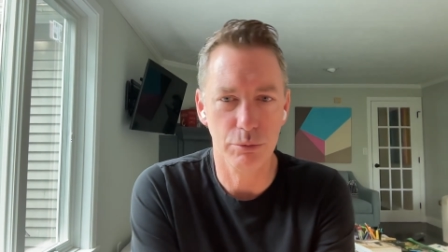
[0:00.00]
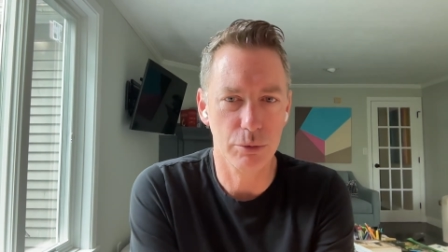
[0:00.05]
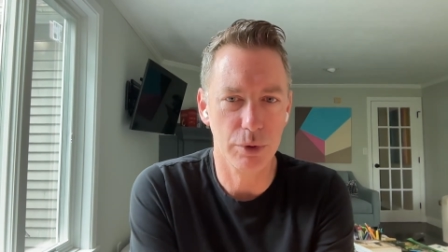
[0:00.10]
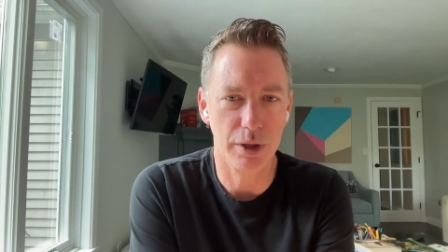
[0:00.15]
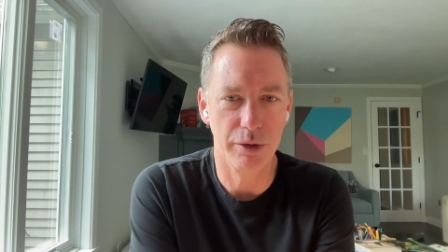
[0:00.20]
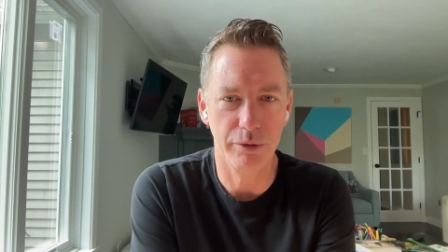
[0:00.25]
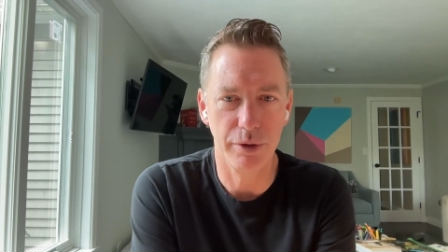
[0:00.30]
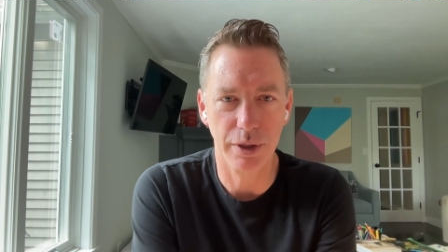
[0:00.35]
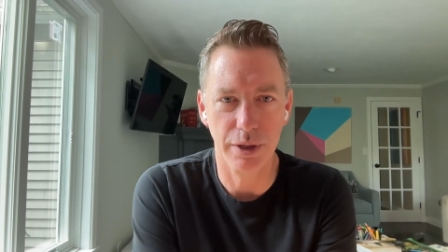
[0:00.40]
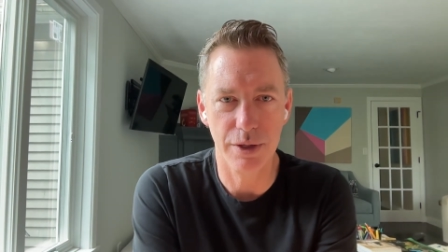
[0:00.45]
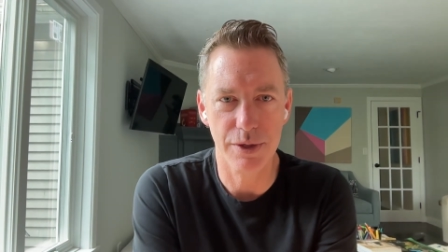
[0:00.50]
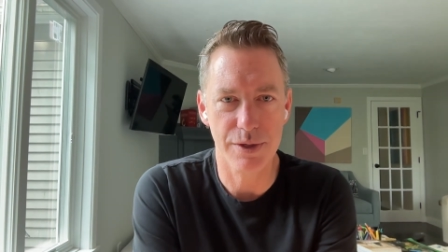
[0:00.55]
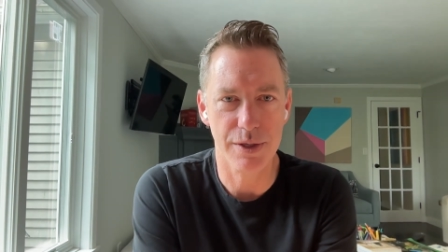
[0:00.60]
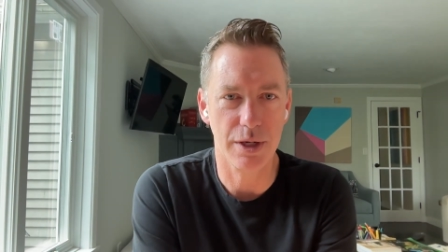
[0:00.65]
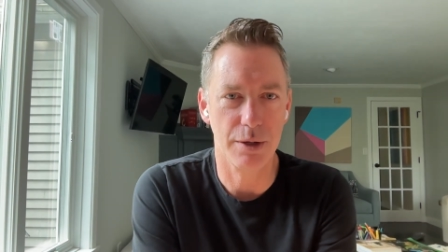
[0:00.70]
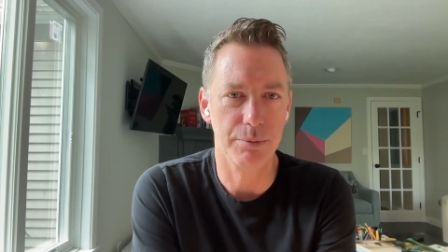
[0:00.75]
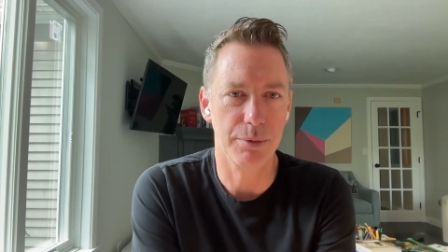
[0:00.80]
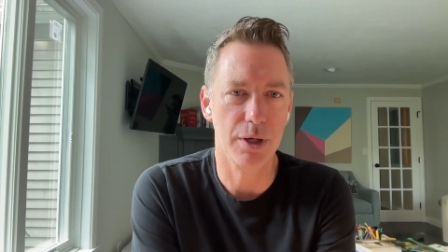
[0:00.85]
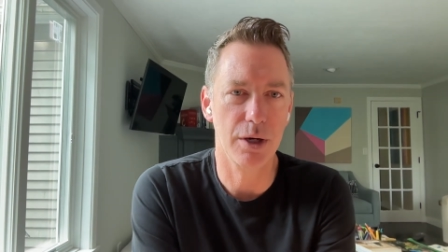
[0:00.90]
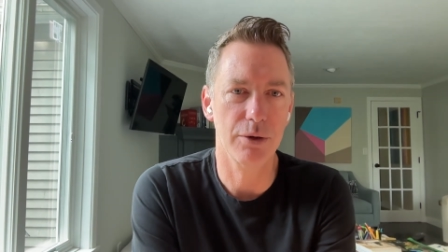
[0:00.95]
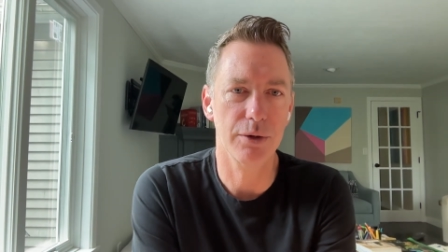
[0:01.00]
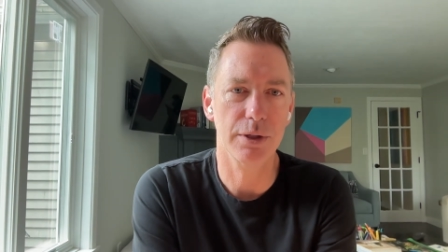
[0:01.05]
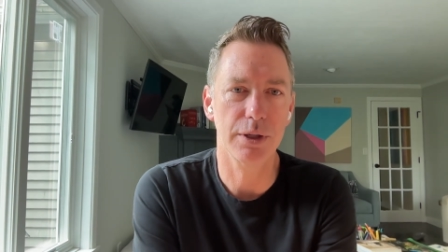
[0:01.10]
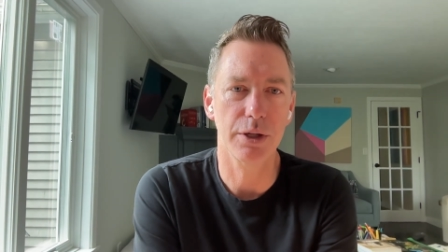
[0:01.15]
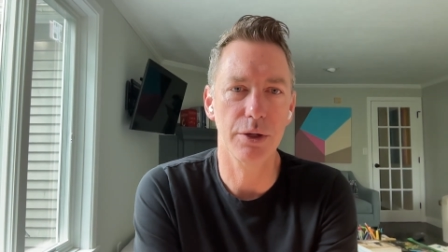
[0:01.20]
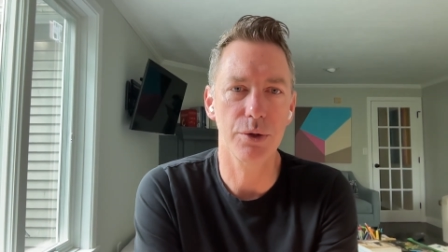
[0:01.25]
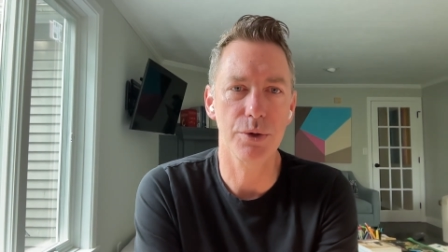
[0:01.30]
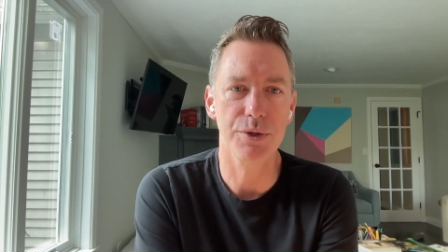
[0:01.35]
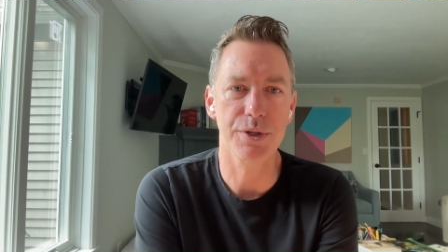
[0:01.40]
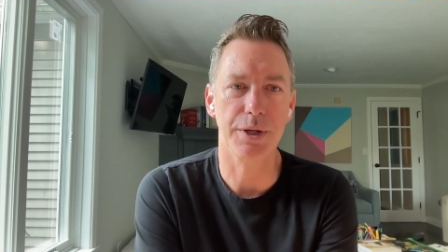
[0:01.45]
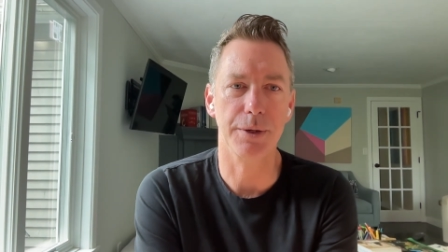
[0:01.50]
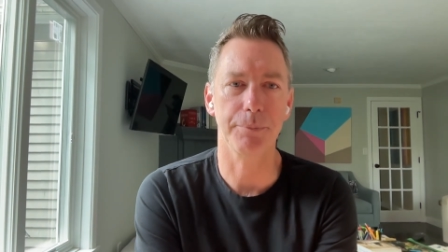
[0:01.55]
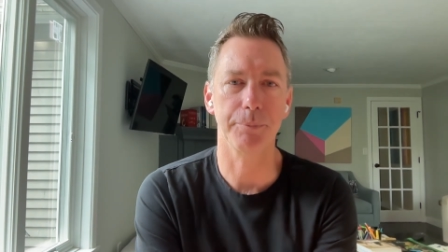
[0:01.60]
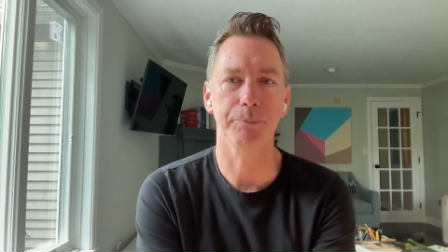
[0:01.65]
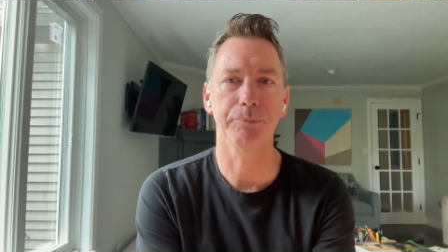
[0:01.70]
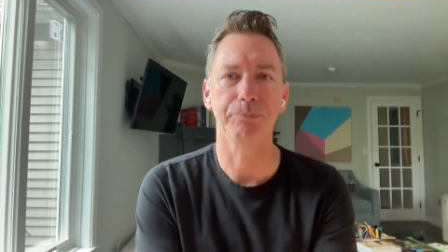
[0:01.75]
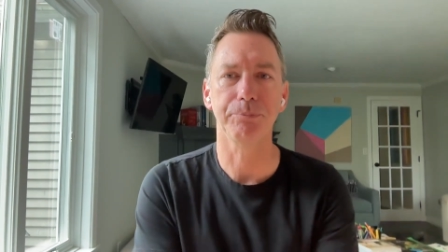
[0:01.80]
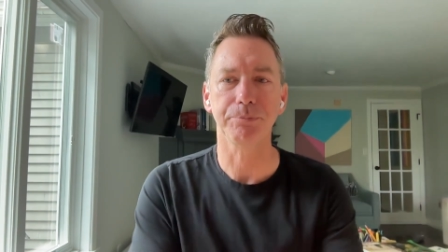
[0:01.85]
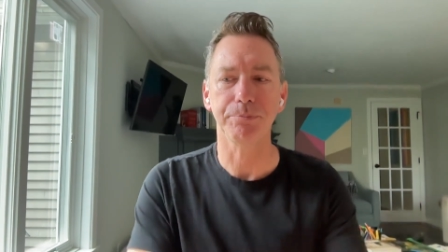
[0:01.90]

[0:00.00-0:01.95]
whatever it is that I'm currently using.